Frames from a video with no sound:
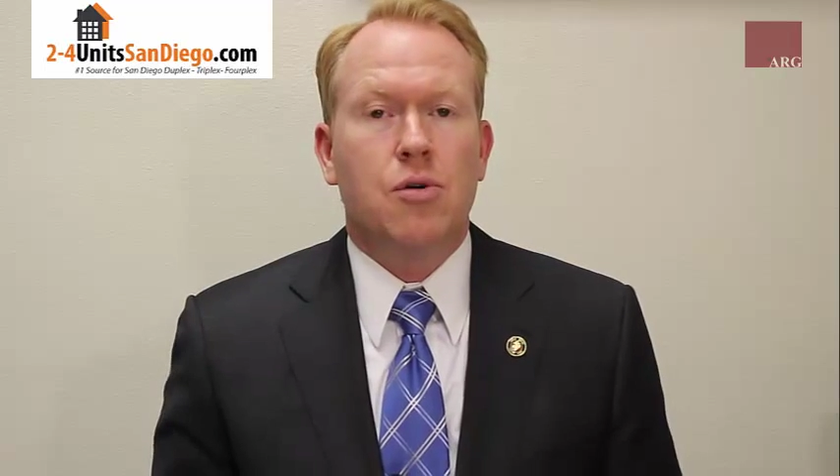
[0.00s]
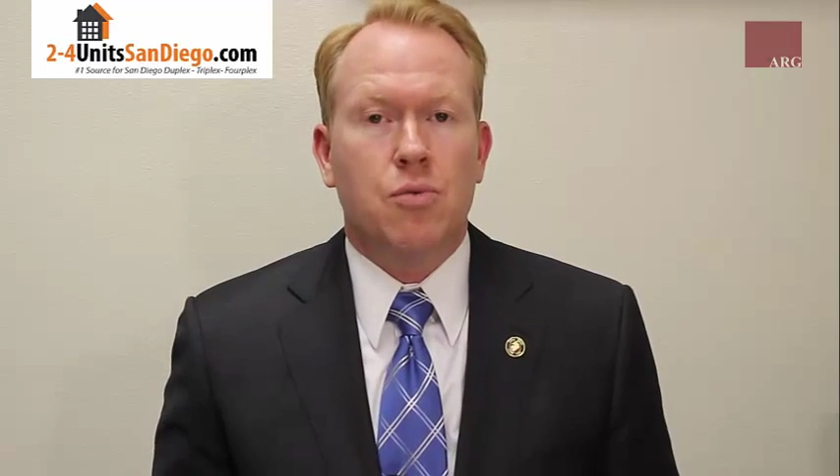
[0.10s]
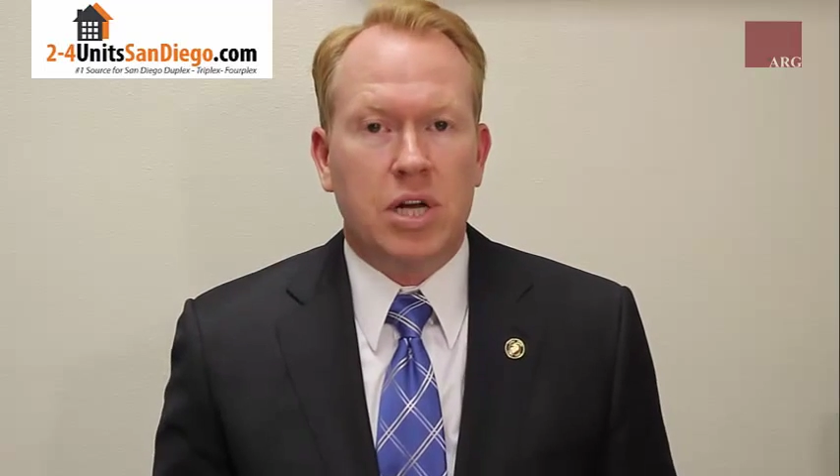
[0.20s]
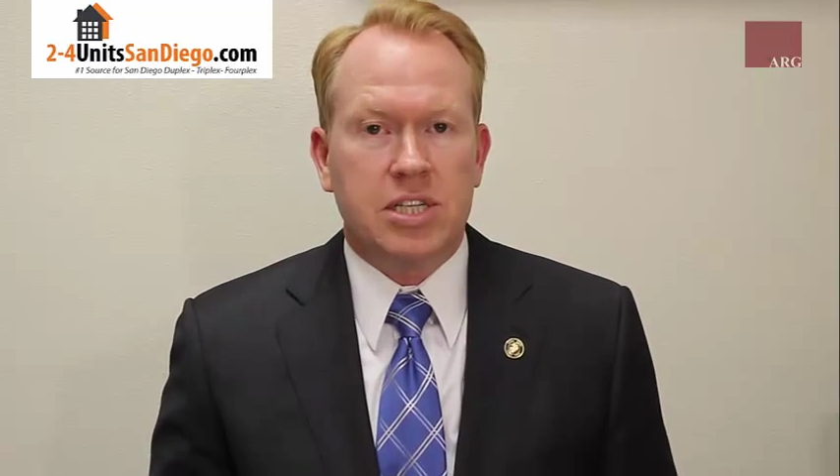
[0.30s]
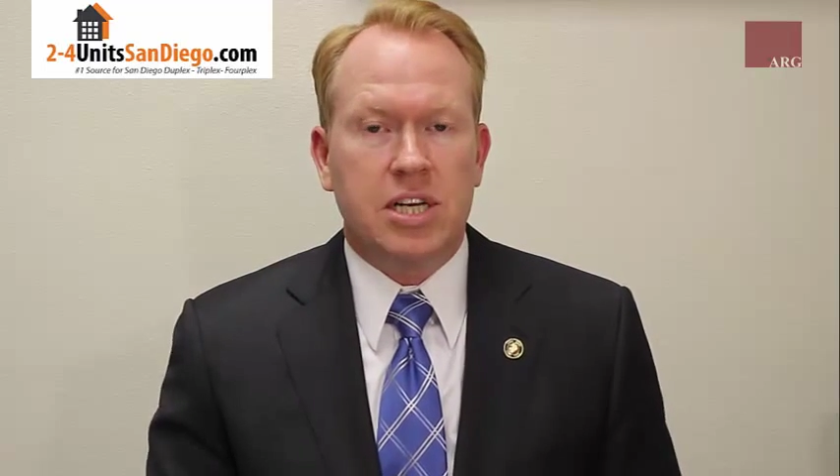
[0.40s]

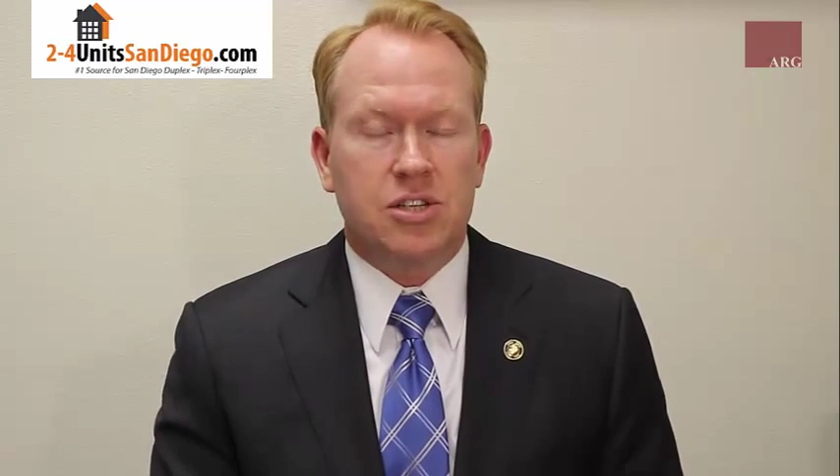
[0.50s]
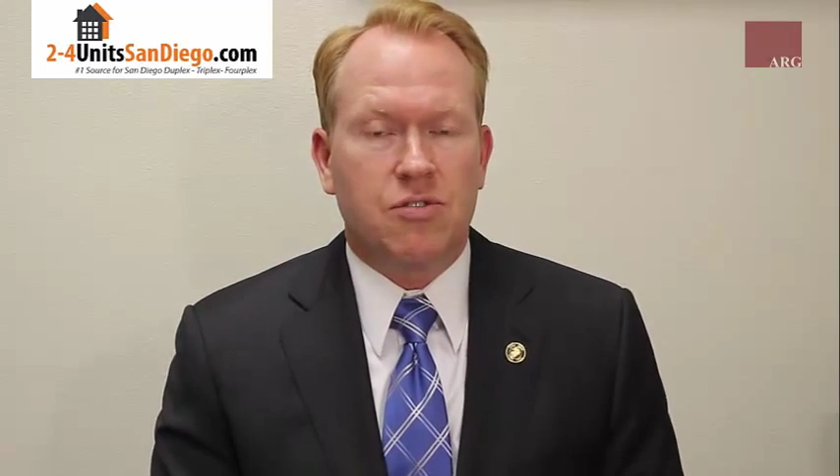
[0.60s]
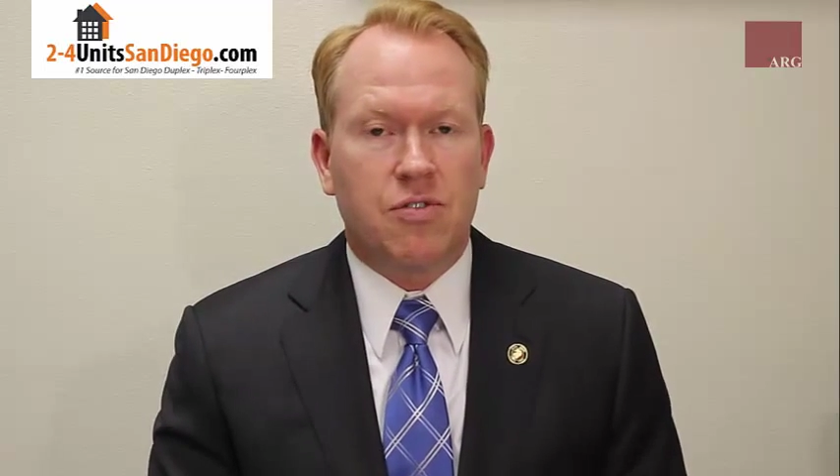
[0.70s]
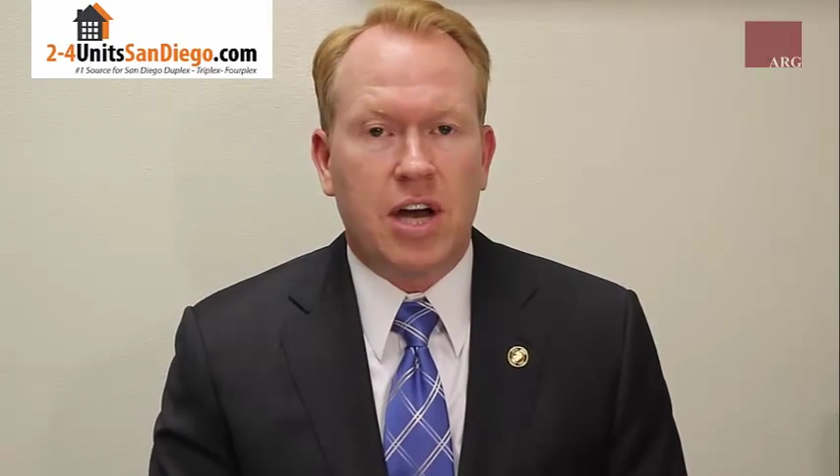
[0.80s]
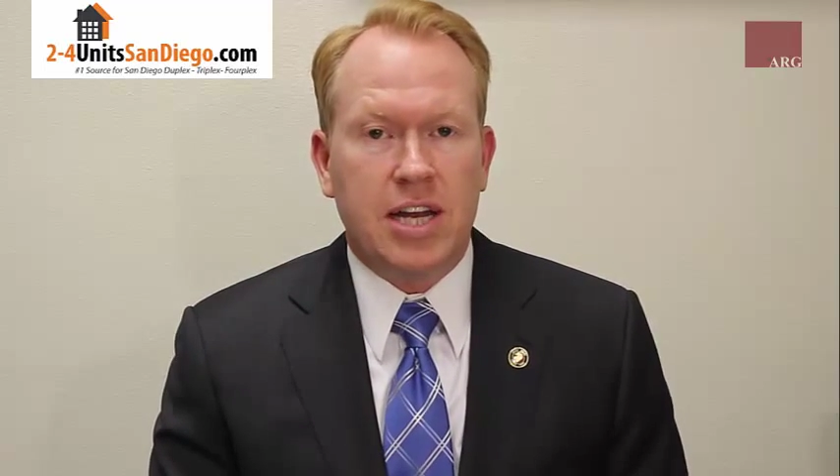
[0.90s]

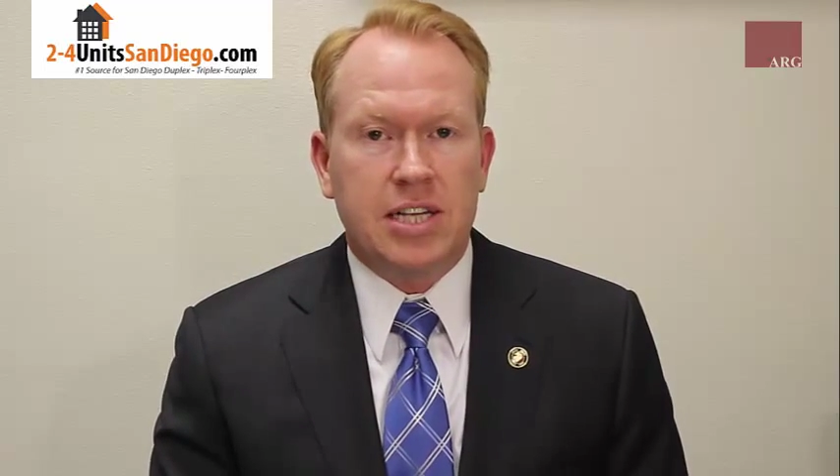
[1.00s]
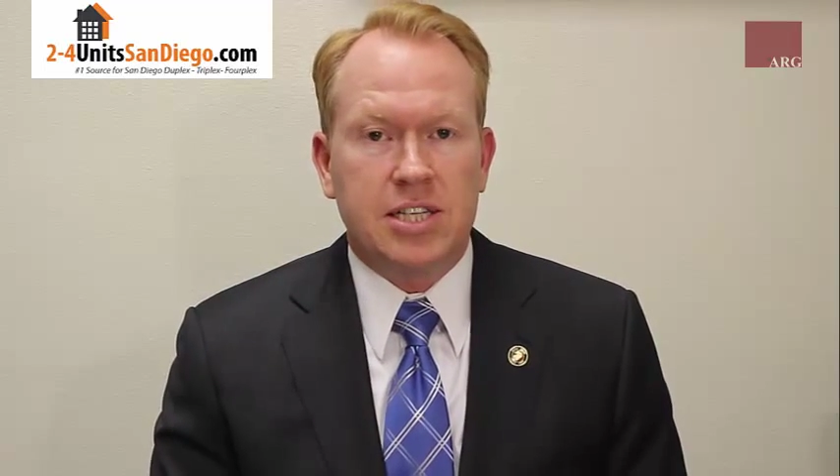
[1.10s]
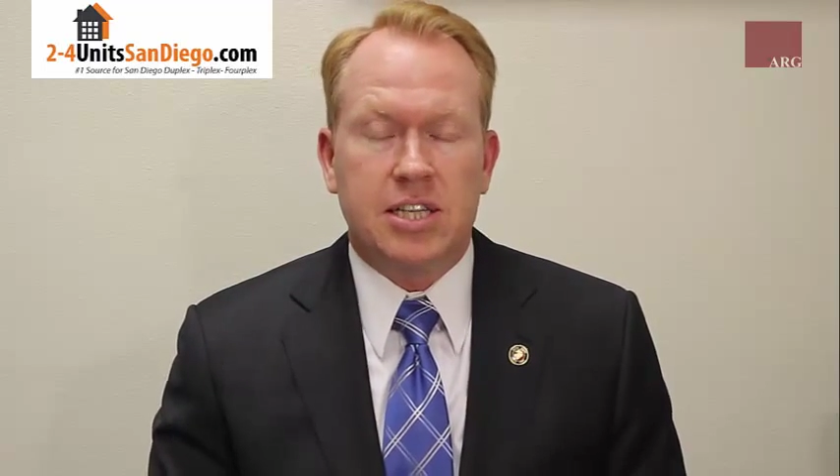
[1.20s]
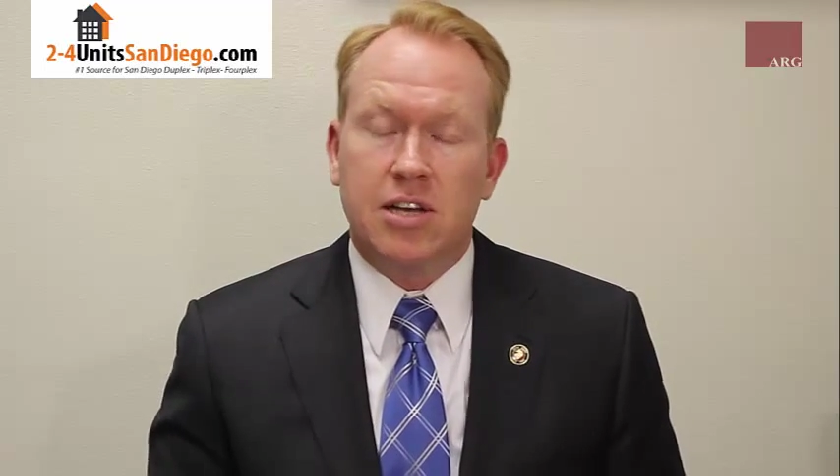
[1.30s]
residential financing.